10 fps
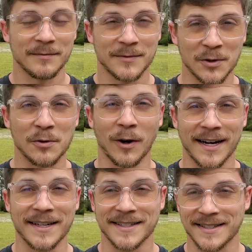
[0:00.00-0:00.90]

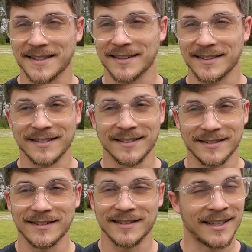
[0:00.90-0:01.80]
$2,000 is
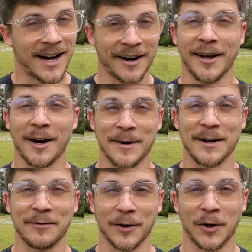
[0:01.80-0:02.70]
not a lot of
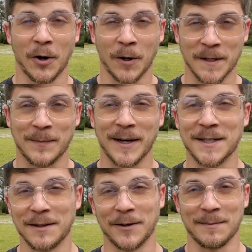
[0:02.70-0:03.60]
money for a car,
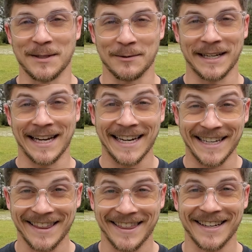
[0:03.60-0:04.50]
especially if you're going to be doing
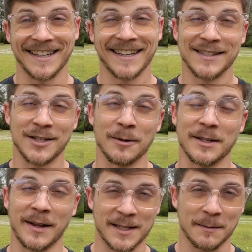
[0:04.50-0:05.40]
anything to it.
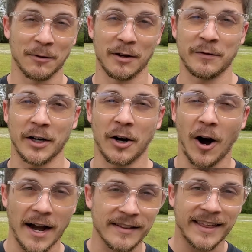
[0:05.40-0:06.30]
So I think it's going to be really fun. All
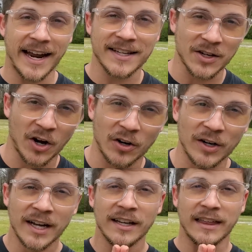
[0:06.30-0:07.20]
right, that is all.
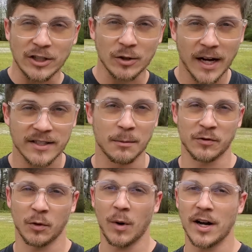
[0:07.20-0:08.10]
Thank you guys so much
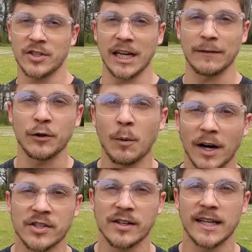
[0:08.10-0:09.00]
for watching. If you
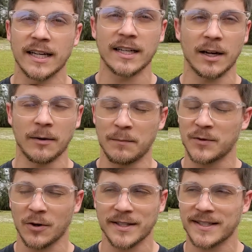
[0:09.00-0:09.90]
watched to the end, I've
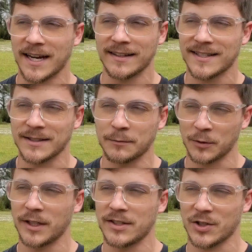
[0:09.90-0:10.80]
started saying this because it
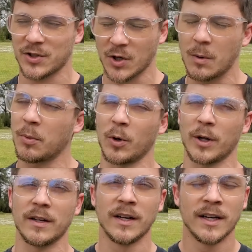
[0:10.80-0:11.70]
really is just so
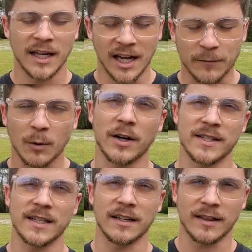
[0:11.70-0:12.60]
important. If you watch
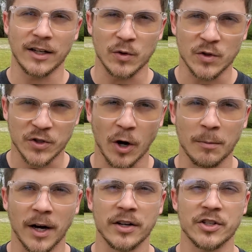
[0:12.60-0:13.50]
to the end, thank you so
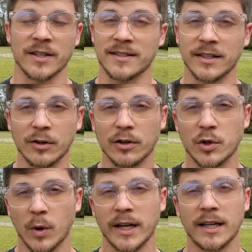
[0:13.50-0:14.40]
much. Consider
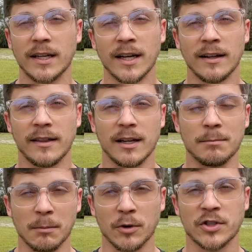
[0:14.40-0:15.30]
joining the
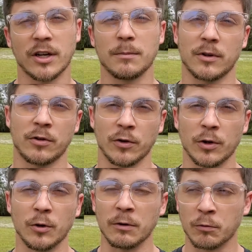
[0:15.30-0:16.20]
membership
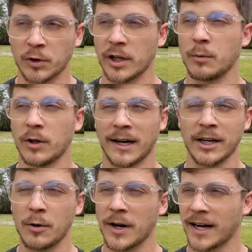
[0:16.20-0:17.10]
crew. It really will. I
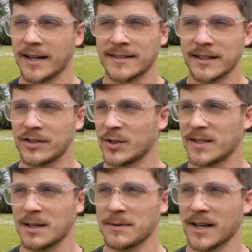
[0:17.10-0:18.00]
know 99 cents just
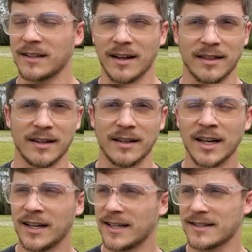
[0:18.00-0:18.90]
seems like nothing.
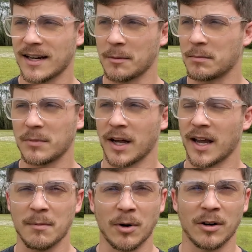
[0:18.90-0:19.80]
It's like a
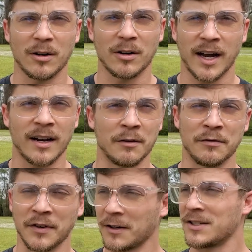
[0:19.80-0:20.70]
hamburger at a
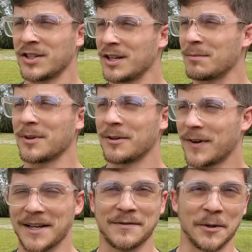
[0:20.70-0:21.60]
very cheap
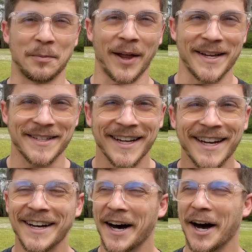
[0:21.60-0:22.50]
fast food place,
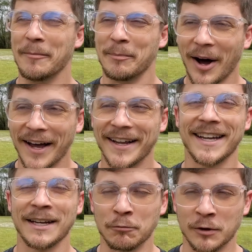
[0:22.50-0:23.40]
but
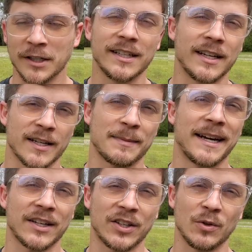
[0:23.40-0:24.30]
it really does
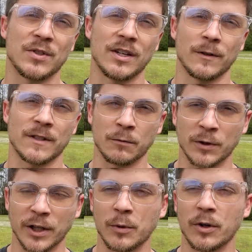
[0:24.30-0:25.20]
make a huge difference. It
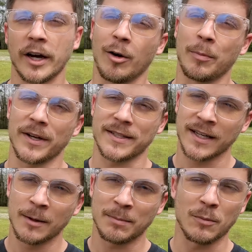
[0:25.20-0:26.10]
really will help us
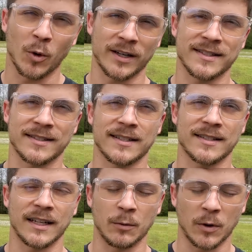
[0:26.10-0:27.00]
be more
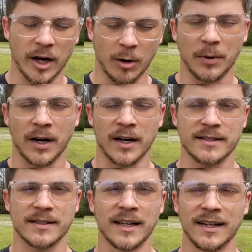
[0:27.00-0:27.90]
consistent. It will help
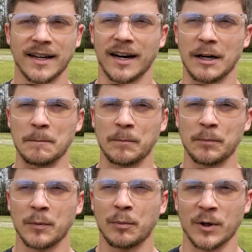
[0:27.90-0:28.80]
us
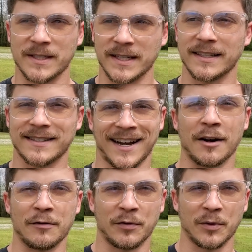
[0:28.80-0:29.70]
predict
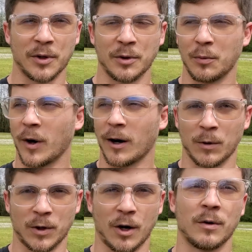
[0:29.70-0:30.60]
kind of where
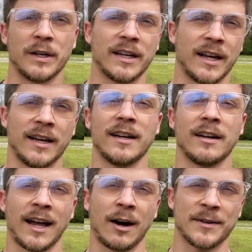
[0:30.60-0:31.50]
we're going and
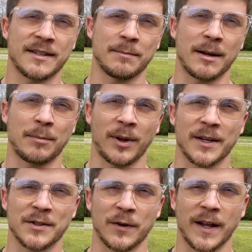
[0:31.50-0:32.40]
allow us to make
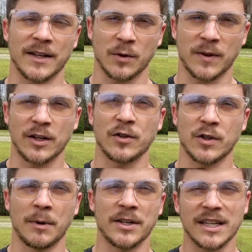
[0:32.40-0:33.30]
plans for that. So thank you
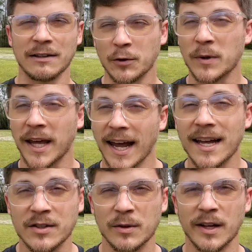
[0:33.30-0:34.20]
so much. If you
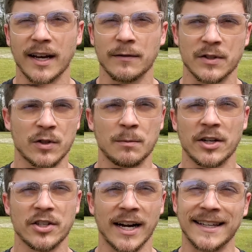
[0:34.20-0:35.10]
can't do that, if it's too
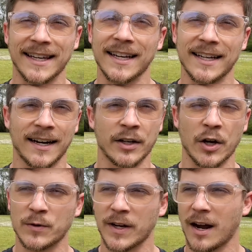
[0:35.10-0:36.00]
much, I get it. I
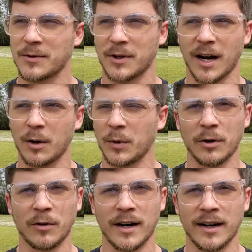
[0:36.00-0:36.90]
know times are kind of
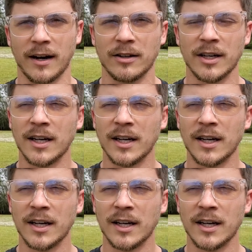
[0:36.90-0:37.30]
weird right now.